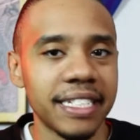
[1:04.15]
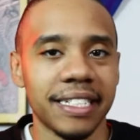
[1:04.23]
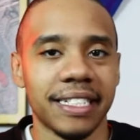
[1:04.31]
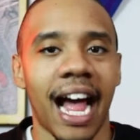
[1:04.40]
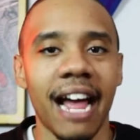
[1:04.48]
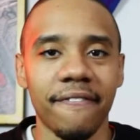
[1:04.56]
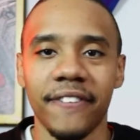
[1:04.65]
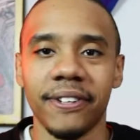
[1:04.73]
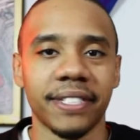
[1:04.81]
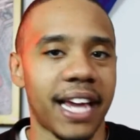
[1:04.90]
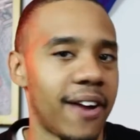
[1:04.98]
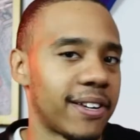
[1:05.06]

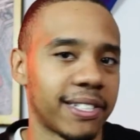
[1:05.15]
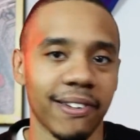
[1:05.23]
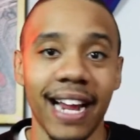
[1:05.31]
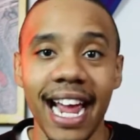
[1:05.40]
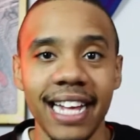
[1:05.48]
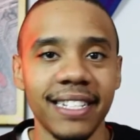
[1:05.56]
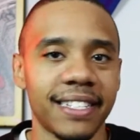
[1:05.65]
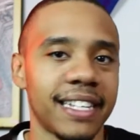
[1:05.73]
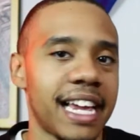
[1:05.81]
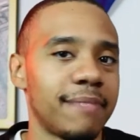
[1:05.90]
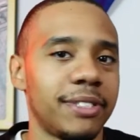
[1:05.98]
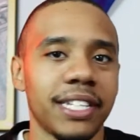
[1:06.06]
Steinfeld's character into the
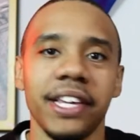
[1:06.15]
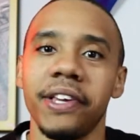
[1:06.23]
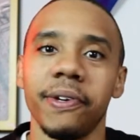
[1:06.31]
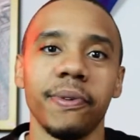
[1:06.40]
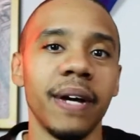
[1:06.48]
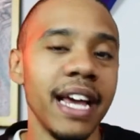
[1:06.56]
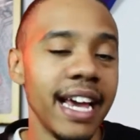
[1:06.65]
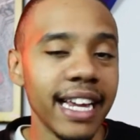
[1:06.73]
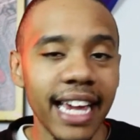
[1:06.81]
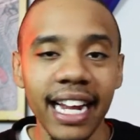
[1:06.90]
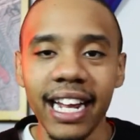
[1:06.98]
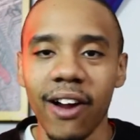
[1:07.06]
MCU,
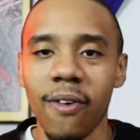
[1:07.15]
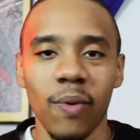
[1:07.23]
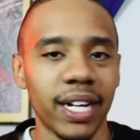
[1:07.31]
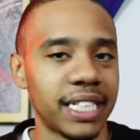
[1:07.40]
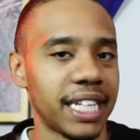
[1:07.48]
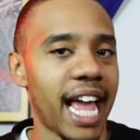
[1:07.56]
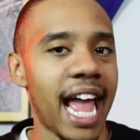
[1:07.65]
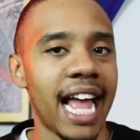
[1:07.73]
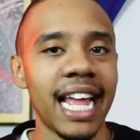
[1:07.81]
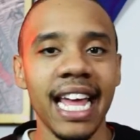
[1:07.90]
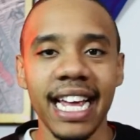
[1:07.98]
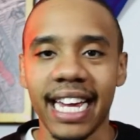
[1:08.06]
getting her with
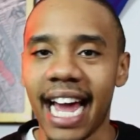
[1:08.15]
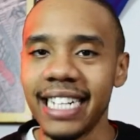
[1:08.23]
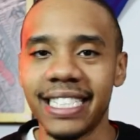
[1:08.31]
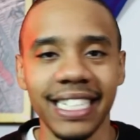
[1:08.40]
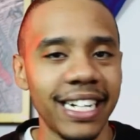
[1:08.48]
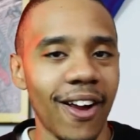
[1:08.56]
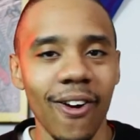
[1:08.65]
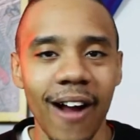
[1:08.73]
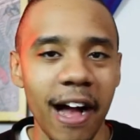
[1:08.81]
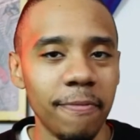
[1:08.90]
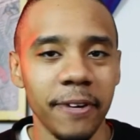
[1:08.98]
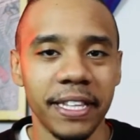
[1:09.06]
Clint, catching her
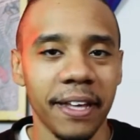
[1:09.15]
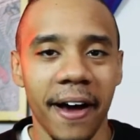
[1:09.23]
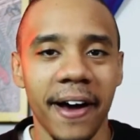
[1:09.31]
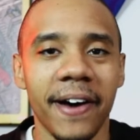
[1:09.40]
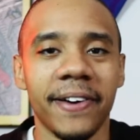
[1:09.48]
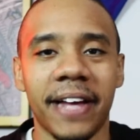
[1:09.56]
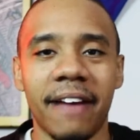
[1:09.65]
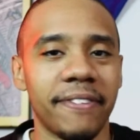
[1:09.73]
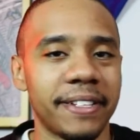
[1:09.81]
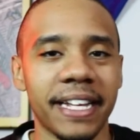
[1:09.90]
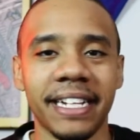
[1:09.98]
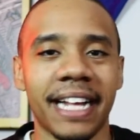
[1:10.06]
up with
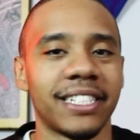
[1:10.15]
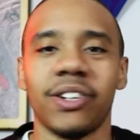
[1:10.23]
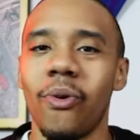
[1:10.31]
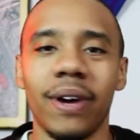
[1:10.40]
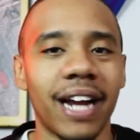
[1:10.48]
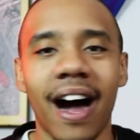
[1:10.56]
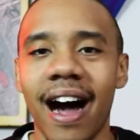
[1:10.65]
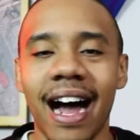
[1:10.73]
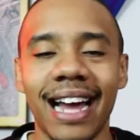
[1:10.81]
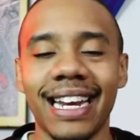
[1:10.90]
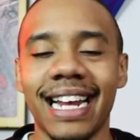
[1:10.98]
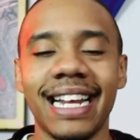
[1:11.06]
everything that's going
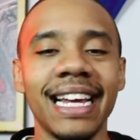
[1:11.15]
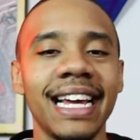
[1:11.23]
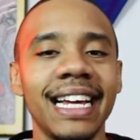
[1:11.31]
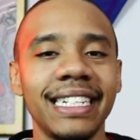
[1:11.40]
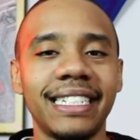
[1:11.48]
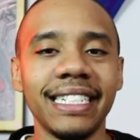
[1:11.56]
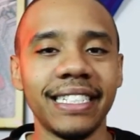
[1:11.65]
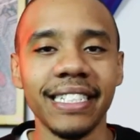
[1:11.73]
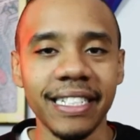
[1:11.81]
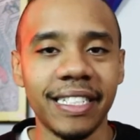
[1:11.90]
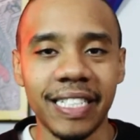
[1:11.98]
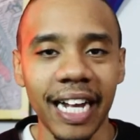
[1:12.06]
on. And she's
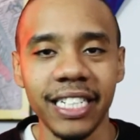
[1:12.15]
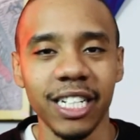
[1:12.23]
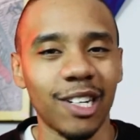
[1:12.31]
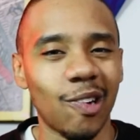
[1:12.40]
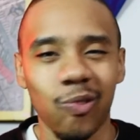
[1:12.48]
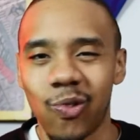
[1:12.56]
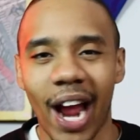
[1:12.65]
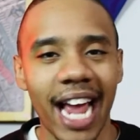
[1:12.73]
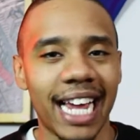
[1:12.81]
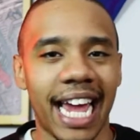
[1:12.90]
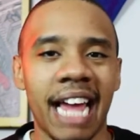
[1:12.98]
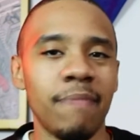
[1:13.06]
just such a
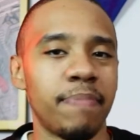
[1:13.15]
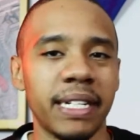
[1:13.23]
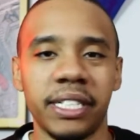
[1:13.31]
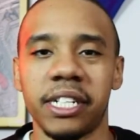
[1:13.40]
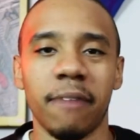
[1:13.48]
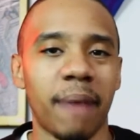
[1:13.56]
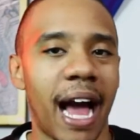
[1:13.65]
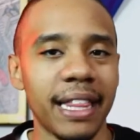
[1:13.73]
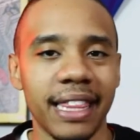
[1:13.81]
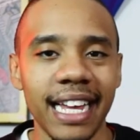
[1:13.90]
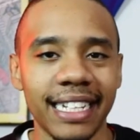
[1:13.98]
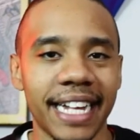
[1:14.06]
great Kate Bishop. I
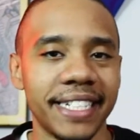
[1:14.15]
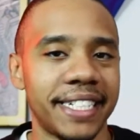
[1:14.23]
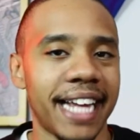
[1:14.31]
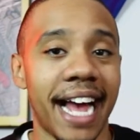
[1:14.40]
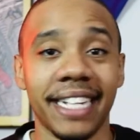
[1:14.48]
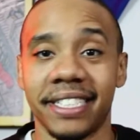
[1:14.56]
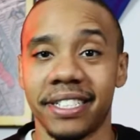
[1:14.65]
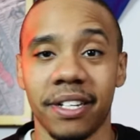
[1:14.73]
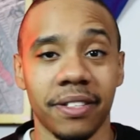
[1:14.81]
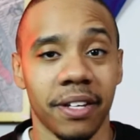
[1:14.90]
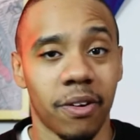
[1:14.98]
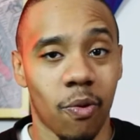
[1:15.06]
think that she has
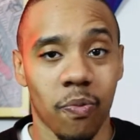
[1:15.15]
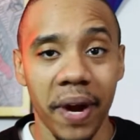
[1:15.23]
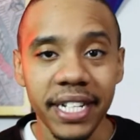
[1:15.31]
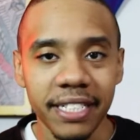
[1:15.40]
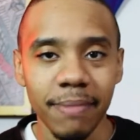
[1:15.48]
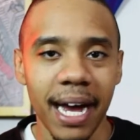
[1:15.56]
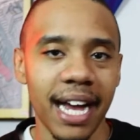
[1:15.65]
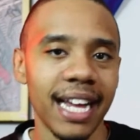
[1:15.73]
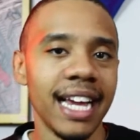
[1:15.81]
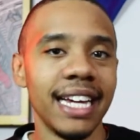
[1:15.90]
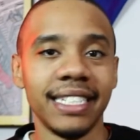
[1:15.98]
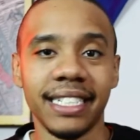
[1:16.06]
the charisma,
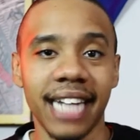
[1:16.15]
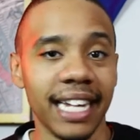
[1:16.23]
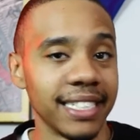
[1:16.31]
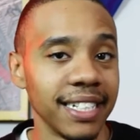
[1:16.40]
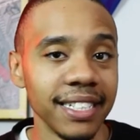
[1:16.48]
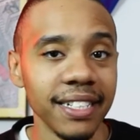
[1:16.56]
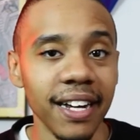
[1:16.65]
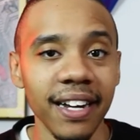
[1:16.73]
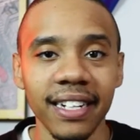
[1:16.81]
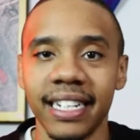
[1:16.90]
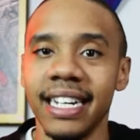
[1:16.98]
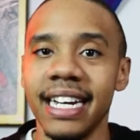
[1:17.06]
she's got the
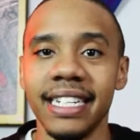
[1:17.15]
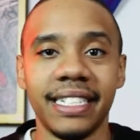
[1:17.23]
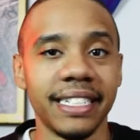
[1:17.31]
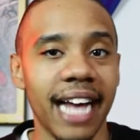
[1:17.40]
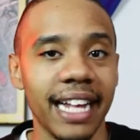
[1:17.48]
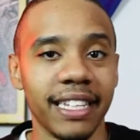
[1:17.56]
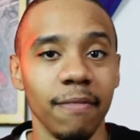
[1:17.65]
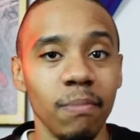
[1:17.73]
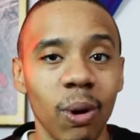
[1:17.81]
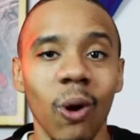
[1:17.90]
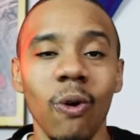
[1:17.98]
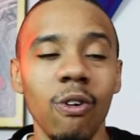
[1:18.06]
look, she's got the
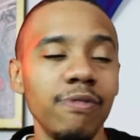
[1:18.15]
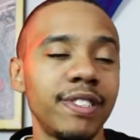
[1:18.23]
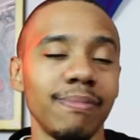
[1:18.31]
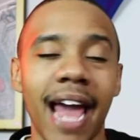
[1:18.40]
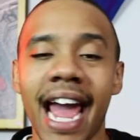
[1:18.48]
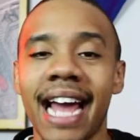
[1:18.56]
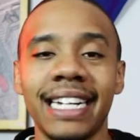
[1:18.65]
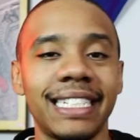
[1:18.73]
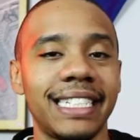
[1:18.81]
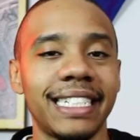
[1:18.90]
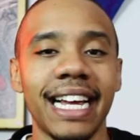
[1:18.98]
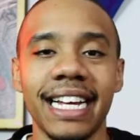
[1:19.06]
moves, man.
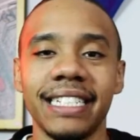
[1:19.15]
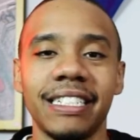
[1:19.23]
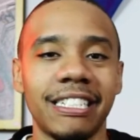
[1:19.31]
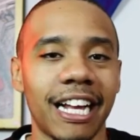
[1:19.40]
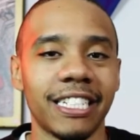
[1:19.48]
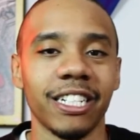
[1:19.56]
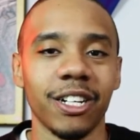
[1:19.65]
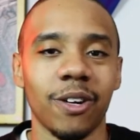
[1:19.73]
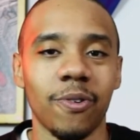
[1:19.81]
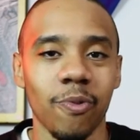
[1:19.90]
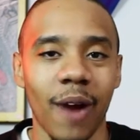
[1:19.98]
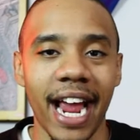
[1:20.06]
She is such a
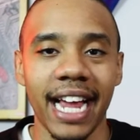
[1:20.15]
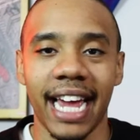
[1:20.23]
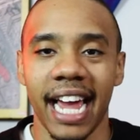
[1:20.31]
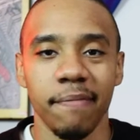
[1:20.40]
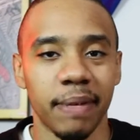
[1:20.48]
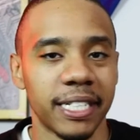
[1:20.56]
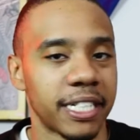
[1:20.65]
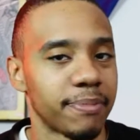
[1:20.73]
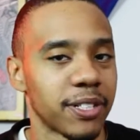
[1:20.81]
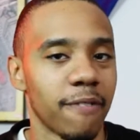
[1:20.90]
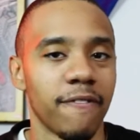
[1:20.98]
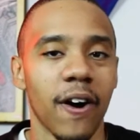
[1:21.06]
great Kate Bishop
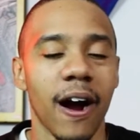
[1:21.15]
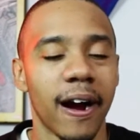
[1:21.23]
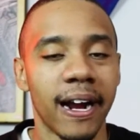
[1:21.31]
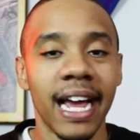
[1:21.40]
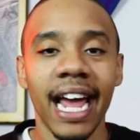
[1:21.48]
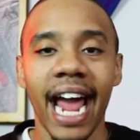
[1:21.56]
so far.